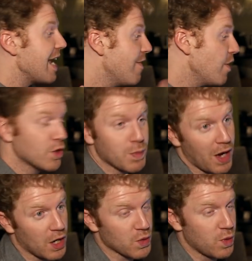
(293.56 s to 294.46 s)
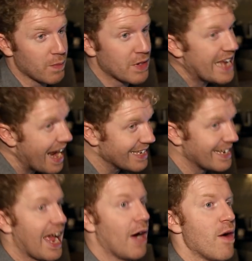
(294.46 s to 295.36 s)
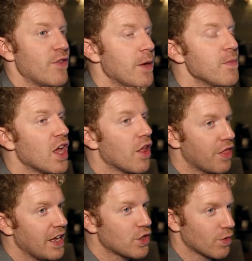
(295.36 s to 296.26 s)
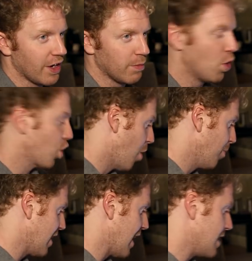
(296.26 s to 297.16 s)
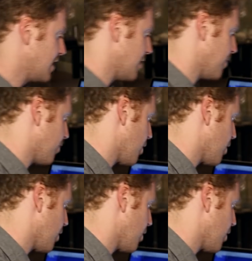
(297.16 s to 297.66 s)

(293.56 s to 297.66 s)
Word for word: If it was password protected, however, things are a little more complicated.